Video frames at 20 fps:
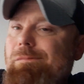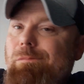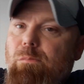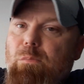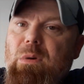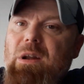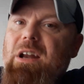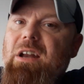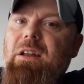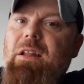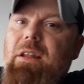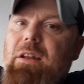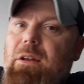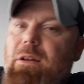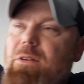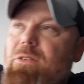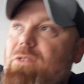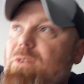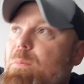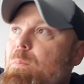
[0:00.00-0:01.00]
but it
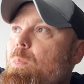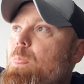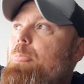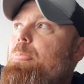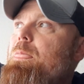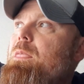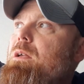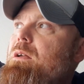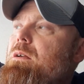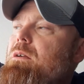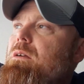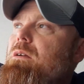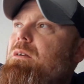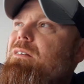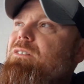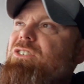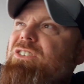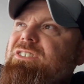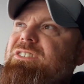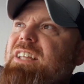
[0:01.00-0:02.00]
didn't.
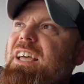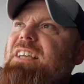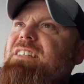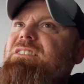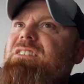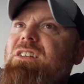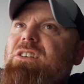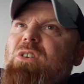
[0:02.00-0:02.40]
Just tasted